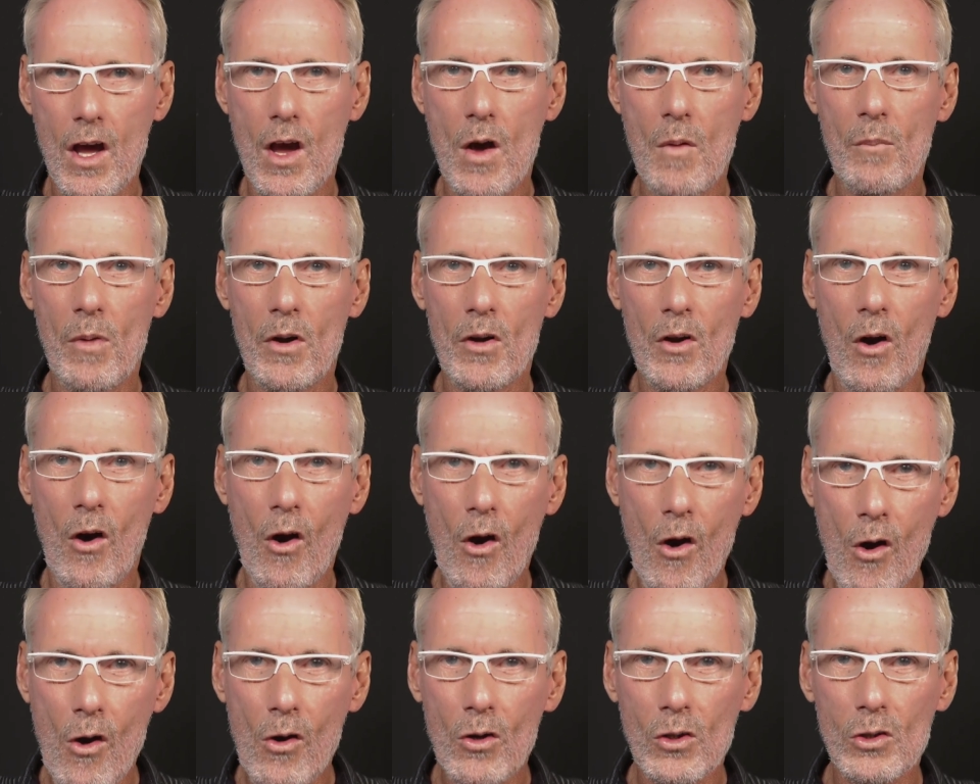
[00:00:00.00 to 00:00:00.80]
But
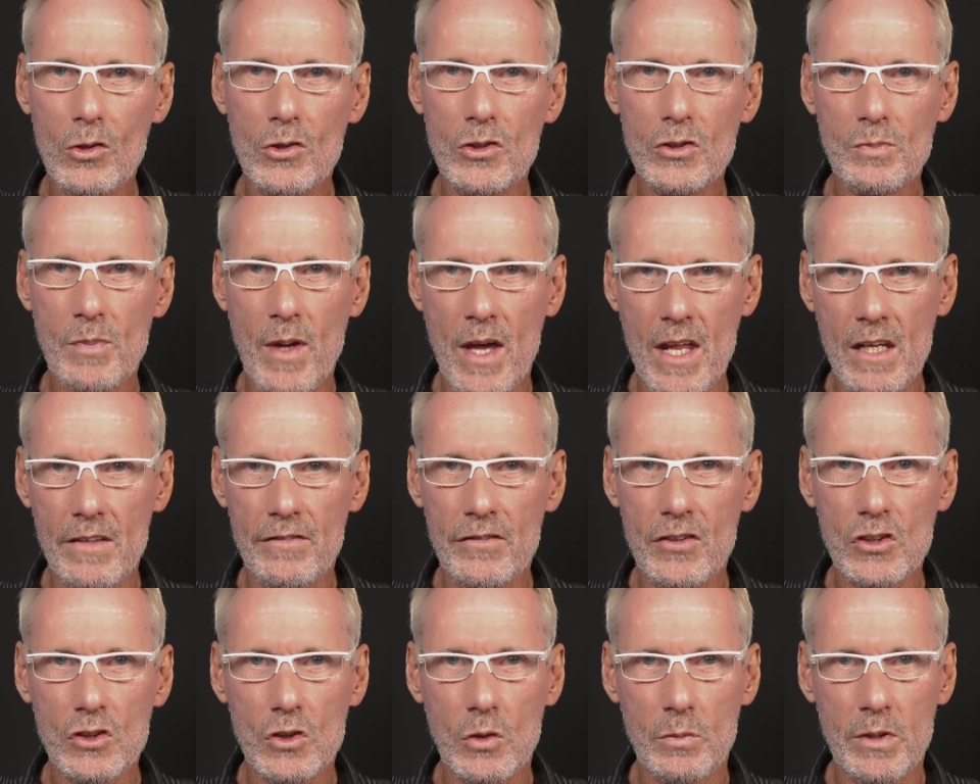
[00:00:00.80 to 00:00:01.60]
all those
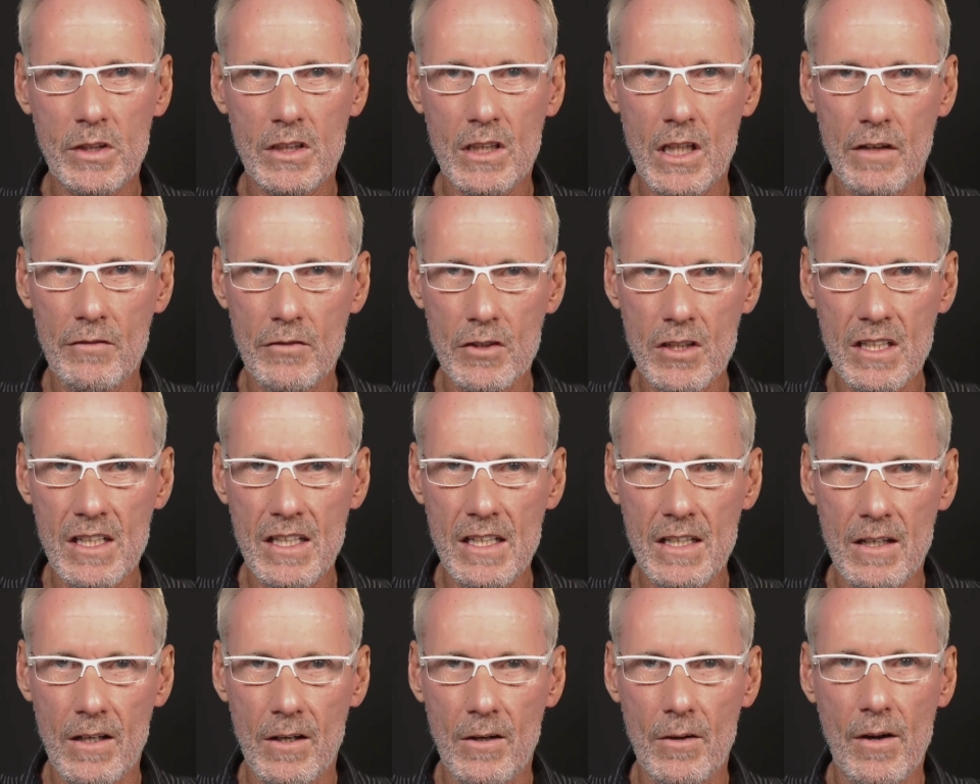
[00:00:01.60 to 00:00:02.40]
benefits will be covered
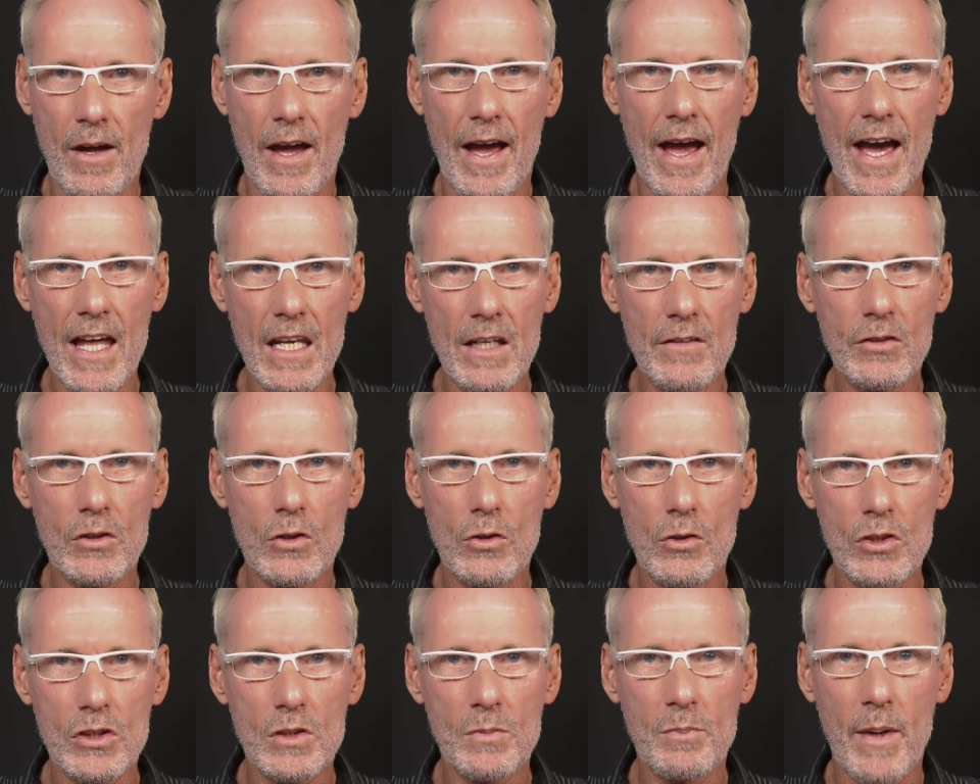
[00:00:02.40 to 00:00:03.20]
here, and of
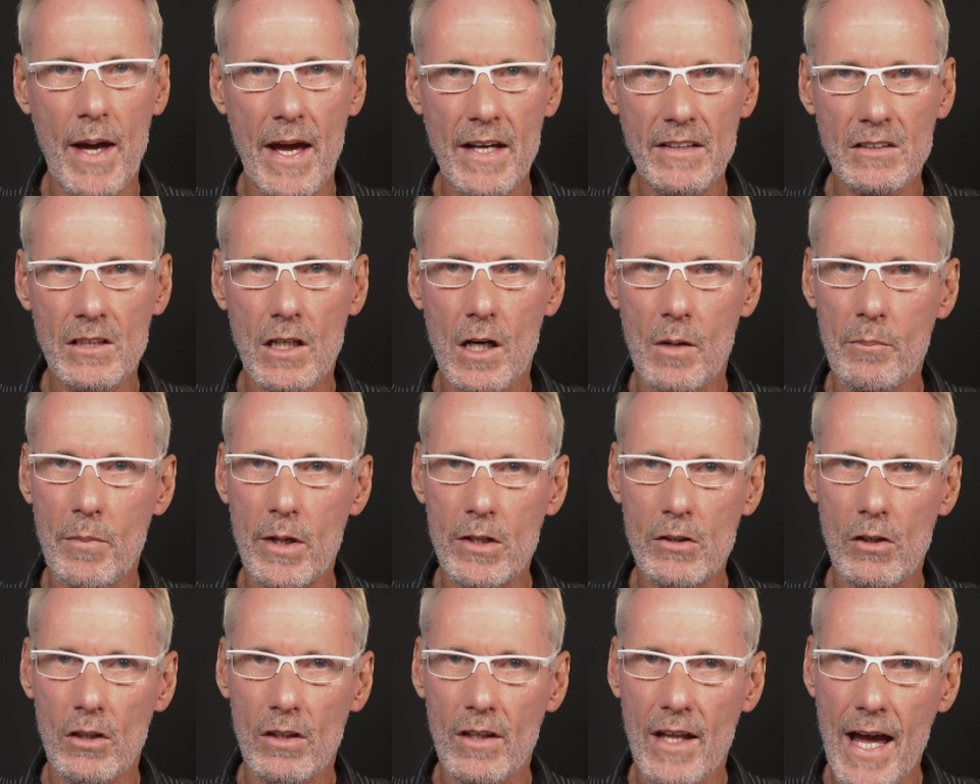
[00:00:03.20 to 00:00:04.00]
course backed up by
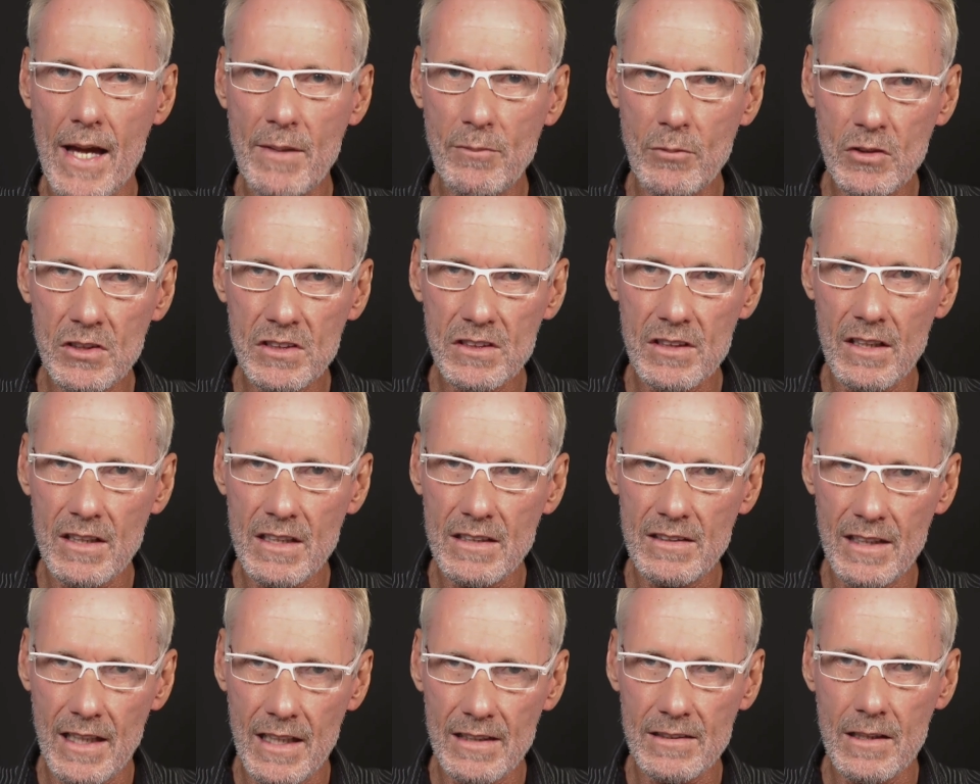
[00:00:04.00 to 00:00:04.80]
reliable study
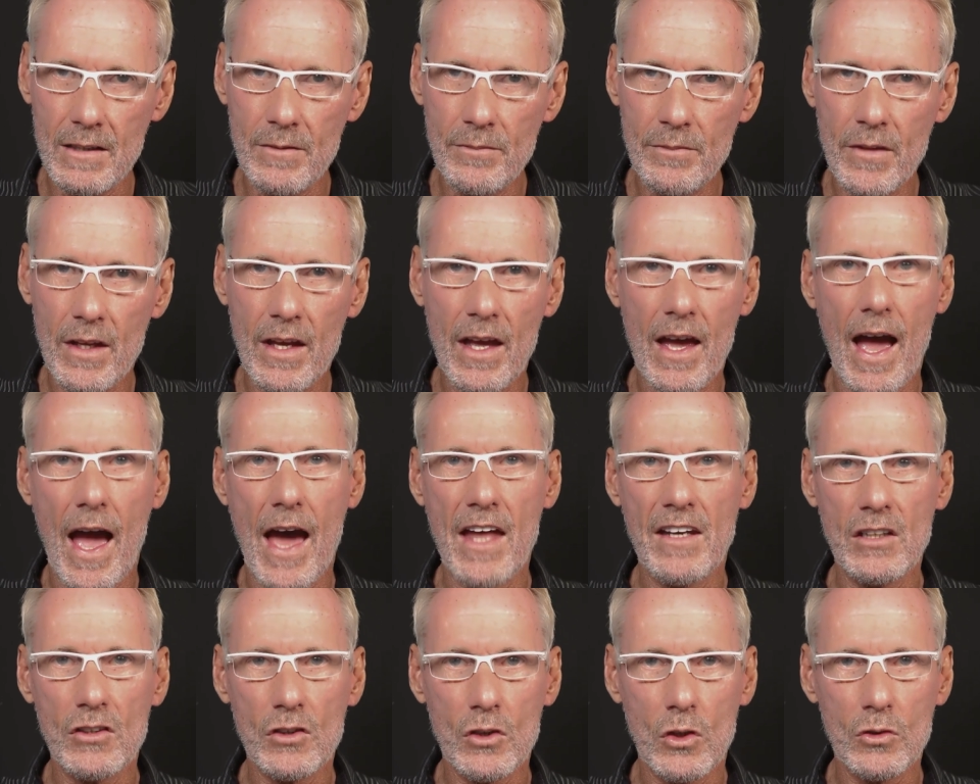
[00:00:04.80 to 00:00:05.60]
data,
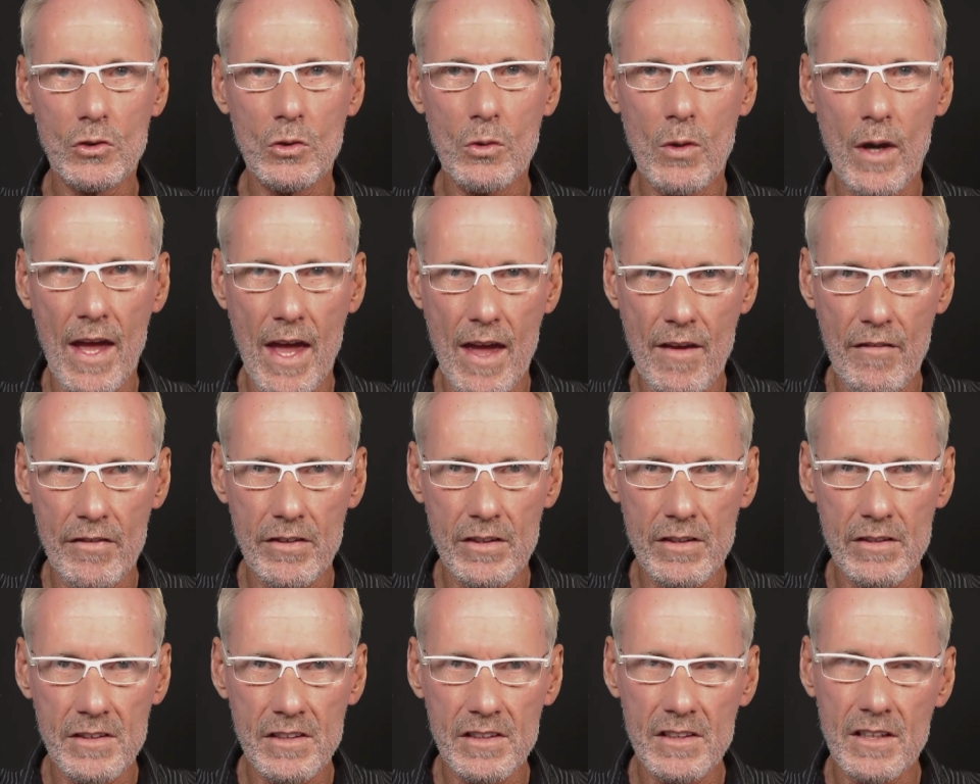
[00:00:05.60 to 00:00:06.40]
anecdotal
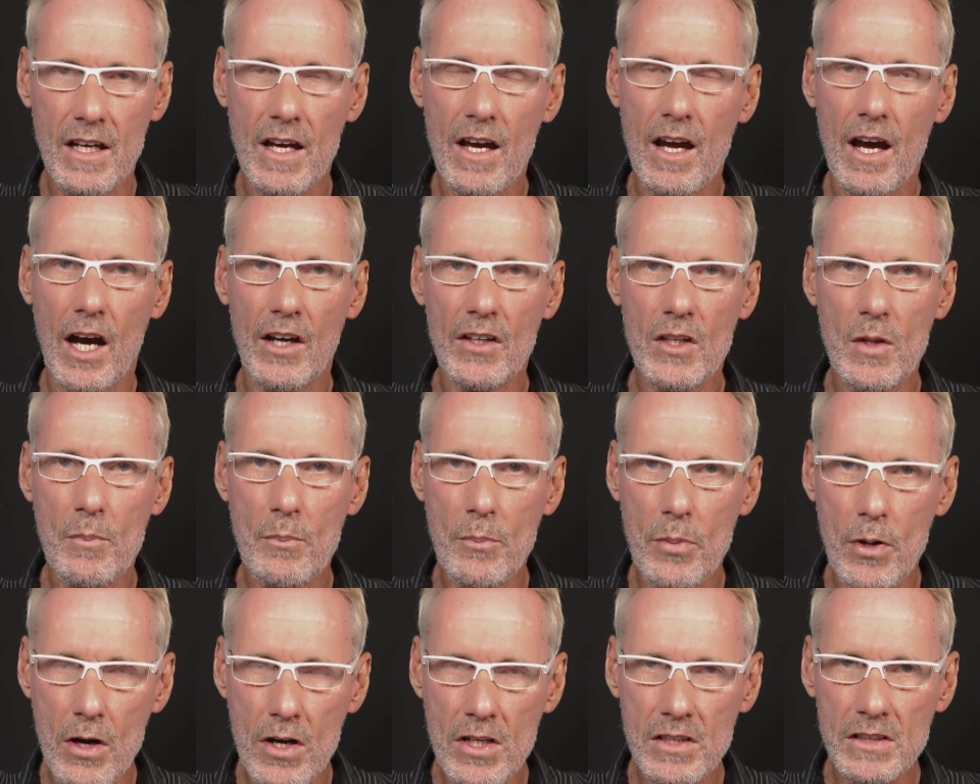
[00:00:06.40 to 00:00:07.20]
evidence, and the
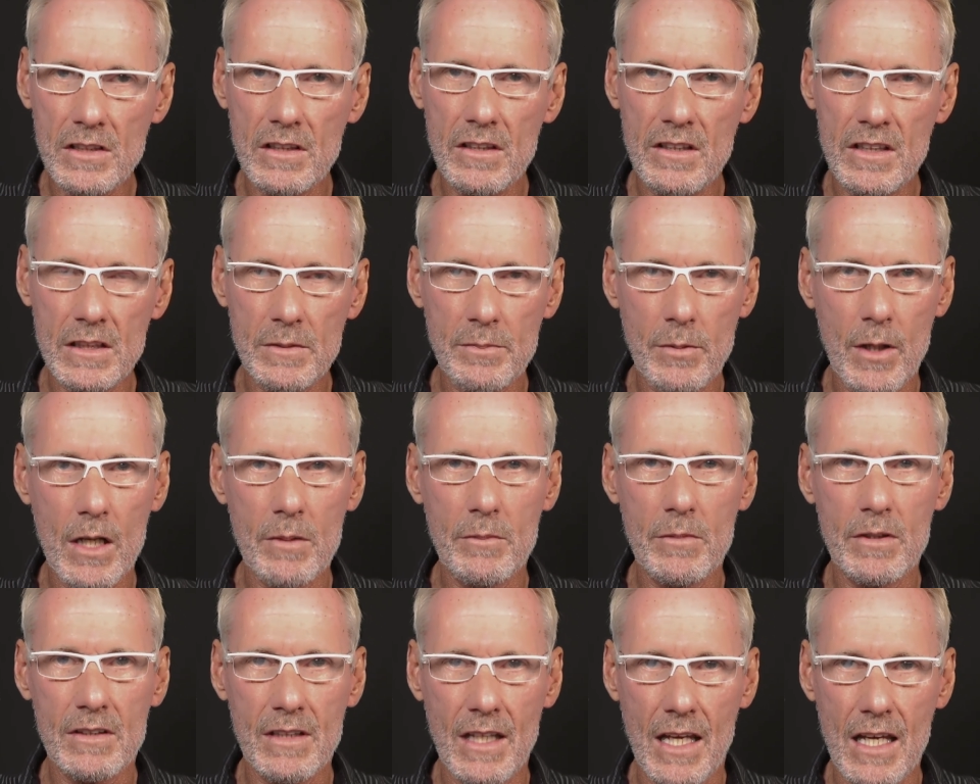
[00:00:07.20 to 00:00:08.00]
personal
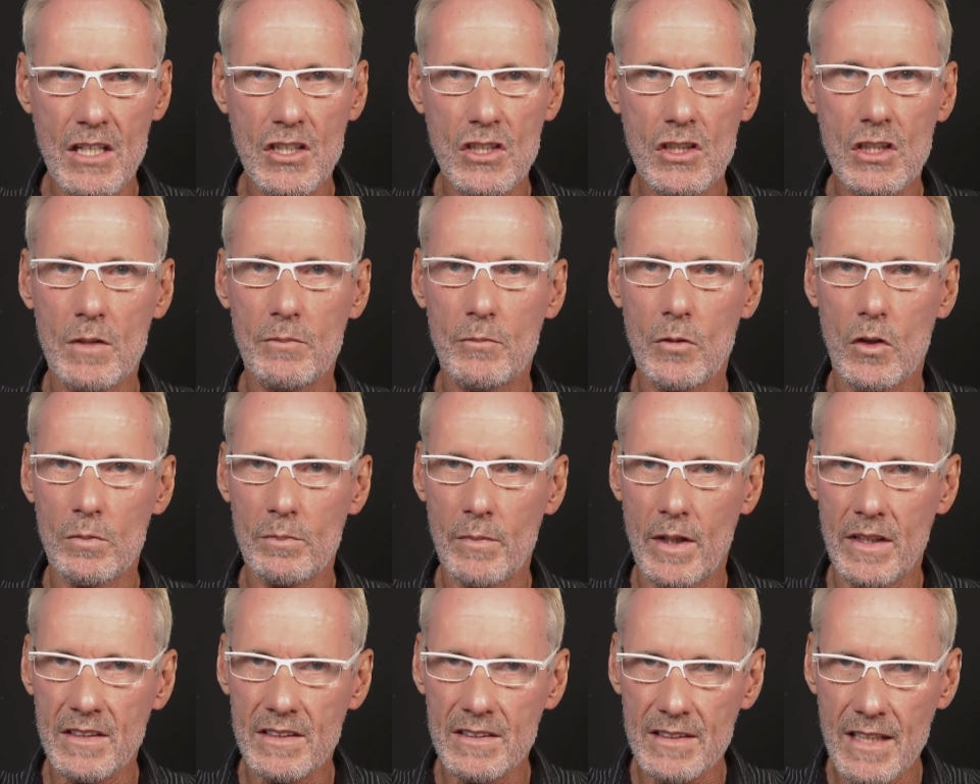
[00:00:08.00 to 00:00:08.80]
experimentation of both
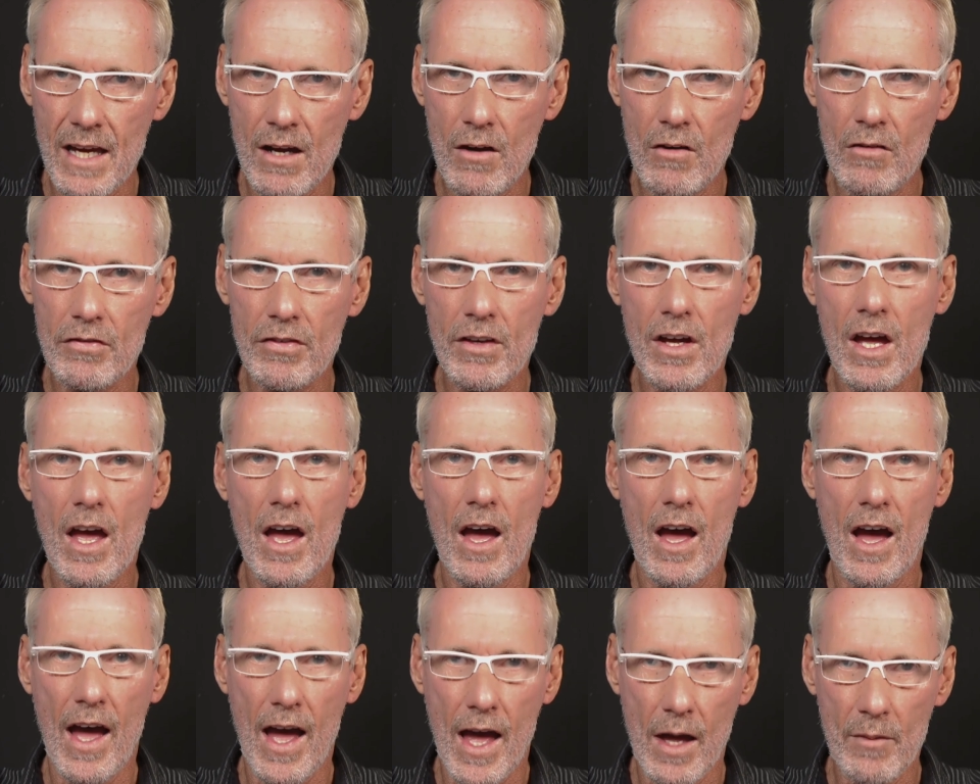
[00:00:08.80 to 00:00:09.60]
myself
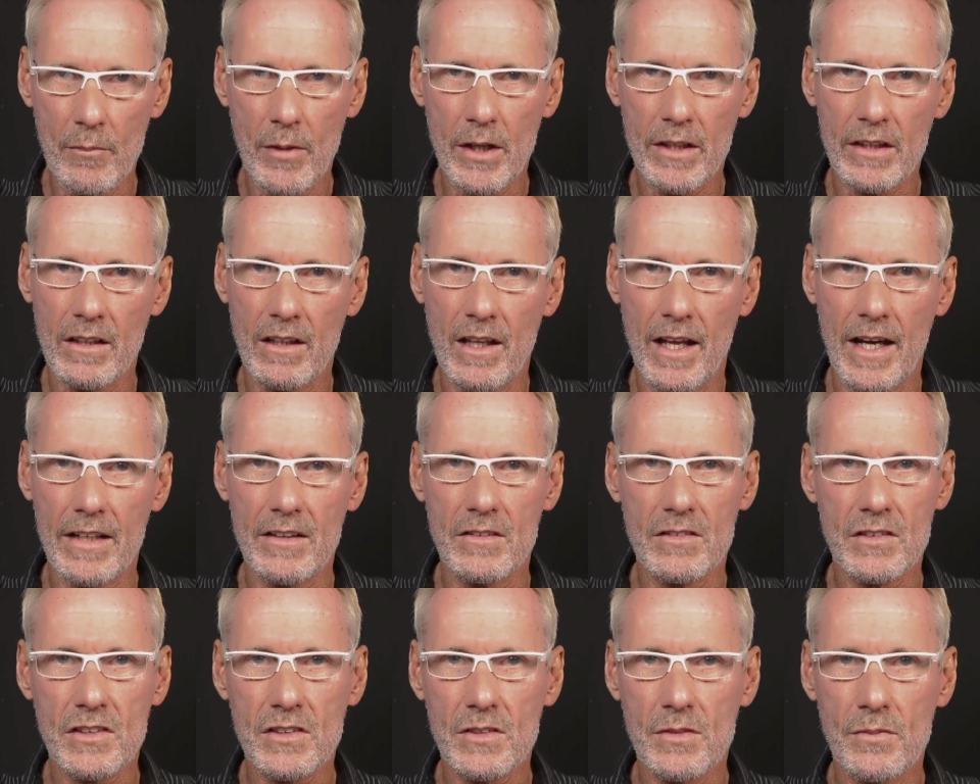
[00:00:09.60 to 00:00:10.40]
and my
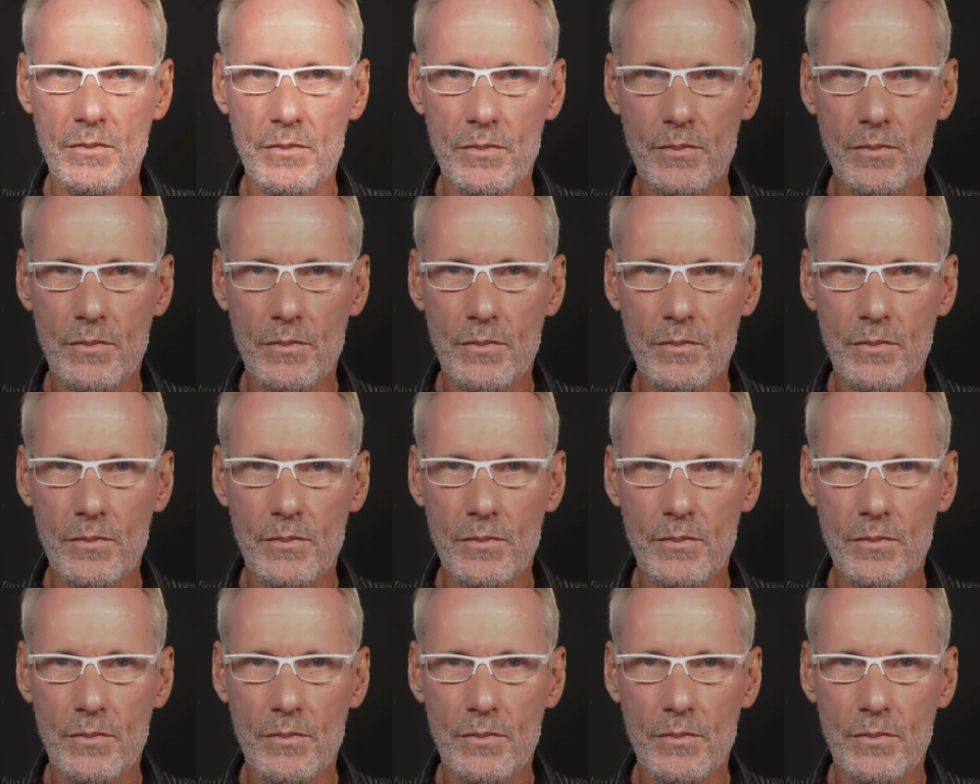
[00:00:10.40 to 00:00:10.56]
clients.